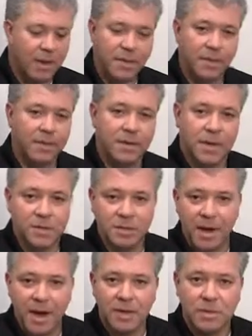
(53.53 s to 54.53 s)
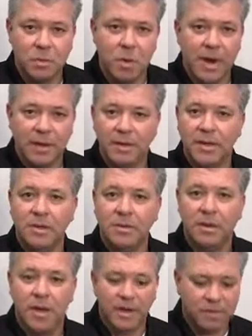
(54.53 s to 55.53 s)
that the DustTrak is widely
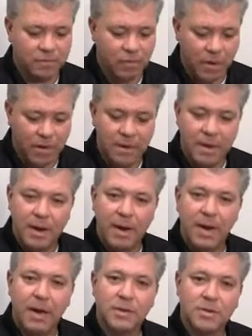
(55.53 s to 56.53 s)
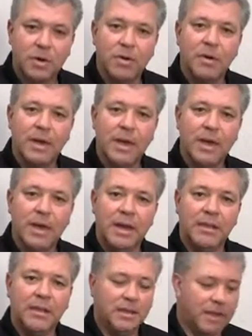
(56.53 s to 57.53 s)
utilized for. Certainly
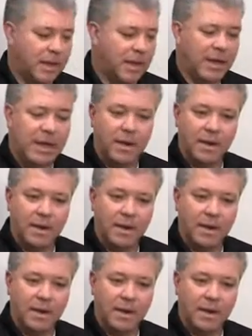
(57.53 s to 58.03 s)
in the